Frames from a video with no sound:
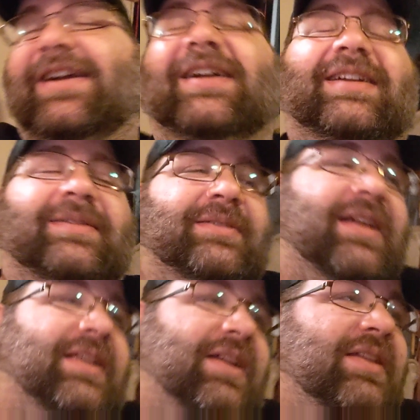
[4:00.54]

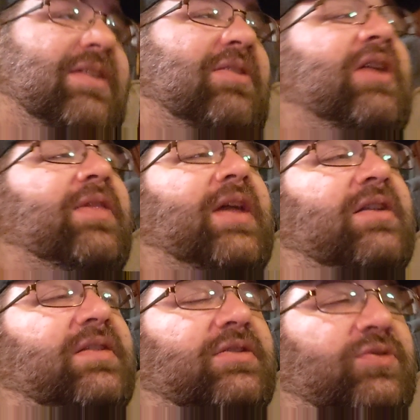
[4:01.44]
Yeah. Okay,
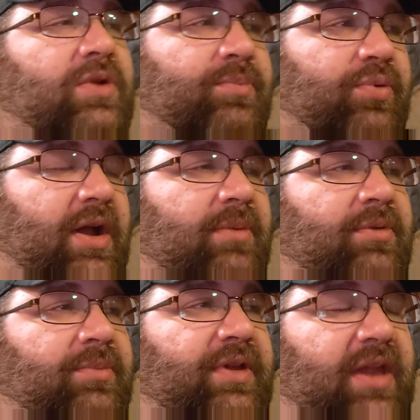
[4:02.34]
there's one
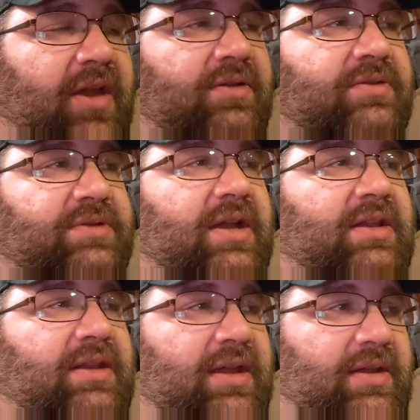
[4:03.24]
problem. The characters I
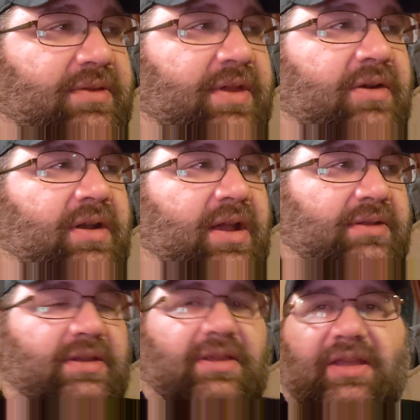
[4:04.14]
like that are
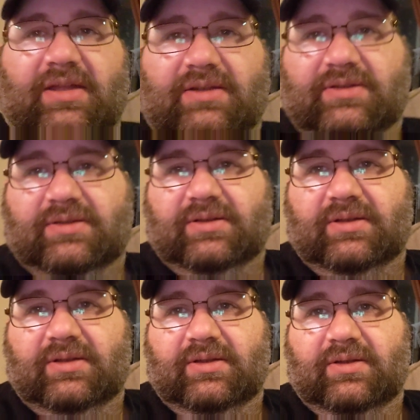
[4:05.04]
not the kids
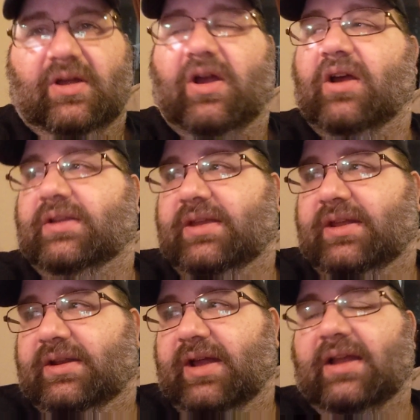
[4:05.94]
are hardly
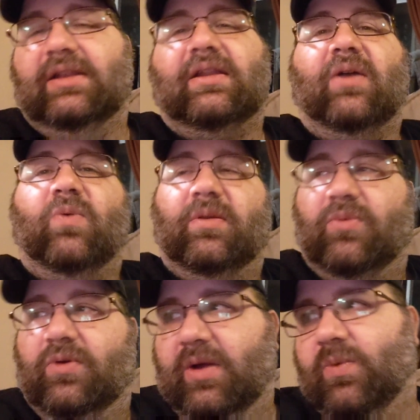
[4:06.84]
in it. I want
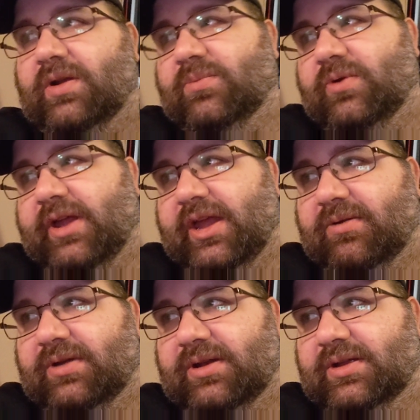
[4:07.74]
more. I wanted more
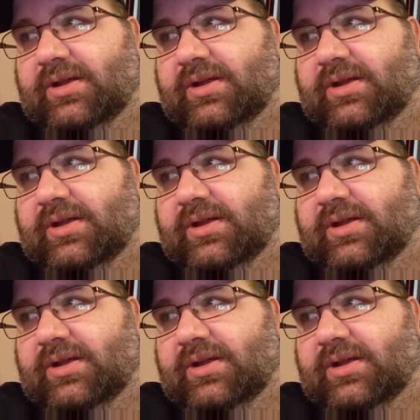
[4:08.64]
Hagrid.